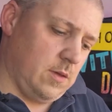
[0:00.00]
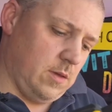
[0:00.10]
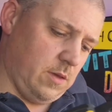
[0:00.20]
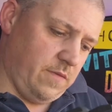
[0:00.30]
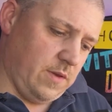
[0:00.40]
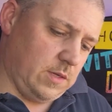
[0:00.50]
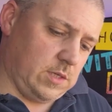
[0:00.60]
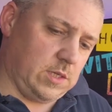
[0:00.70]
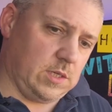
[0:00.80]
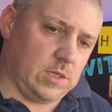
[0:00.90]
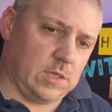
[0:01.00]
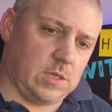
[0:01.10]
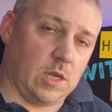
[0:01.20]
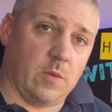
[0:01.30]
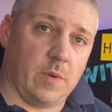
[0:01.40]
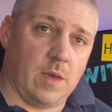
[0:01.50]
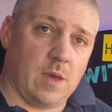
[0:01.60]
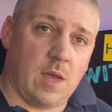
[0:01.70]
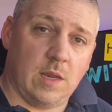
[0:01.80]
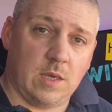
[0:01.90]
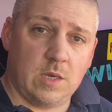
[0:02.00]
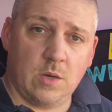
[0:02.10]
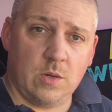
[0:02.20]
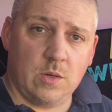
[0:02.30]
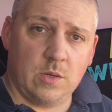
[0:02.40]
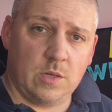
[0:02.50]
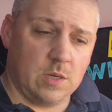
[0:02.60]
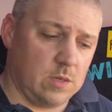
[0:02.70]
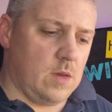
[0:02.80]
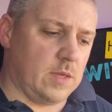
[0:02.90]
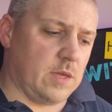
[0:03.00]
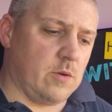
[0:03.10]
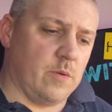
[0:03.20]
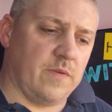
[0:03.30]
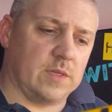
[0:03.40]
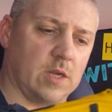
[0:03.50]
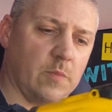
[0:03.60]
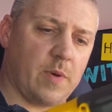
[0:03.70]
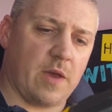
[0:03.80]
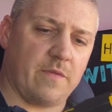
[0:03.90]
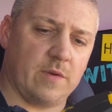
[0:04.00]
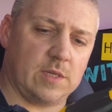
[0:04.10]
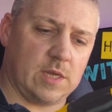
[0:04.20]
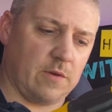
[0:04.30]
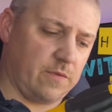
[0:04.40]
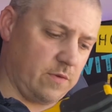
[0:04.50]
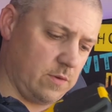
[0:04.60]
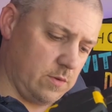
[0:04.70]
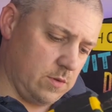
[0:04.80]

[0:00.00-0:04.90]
if it's going to be any good. I don't know if it's going to pay for itself.